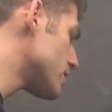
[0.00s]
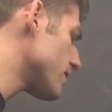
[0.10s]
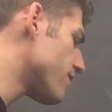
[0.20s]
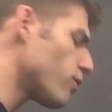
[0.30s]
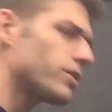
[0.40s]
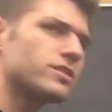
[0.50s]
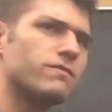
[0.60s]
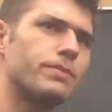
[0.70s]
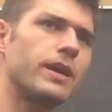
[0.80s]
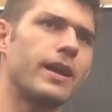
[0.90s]
the force
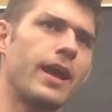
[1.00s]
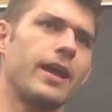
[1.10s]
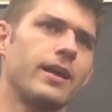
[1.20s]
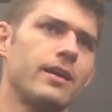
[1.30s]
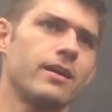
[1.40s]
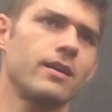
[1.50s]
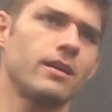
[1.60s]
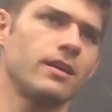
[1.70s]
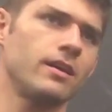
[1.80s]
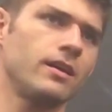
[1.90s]
of B on A?
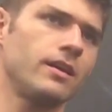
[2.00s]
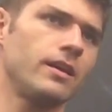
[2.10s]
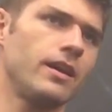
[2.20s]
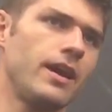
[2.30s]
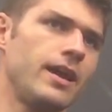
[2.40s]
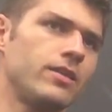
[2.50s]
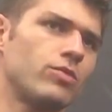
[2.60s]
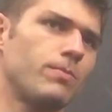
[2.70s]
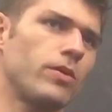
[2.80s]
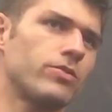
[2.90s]

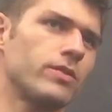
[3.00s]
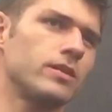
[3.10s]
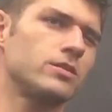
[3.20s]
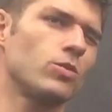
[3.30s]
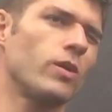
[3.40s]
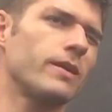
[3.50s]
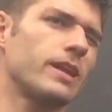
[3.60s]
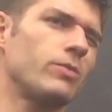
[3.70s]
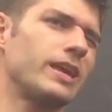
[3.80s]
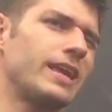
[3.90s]
83.3. 83.3. So what
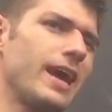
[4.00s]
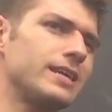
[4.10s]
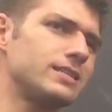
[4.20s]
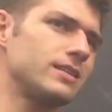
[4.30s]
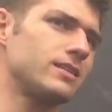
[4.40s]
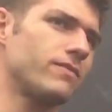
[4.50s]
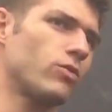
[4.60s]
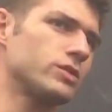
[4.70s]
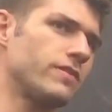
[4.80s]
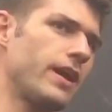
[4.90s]
can we guess that the
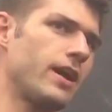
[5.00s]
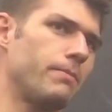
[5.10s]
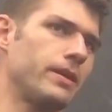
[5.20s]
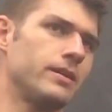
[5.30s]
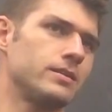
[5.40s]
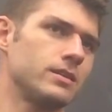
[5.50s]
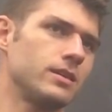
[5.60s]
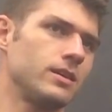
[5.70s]
force of A on B is?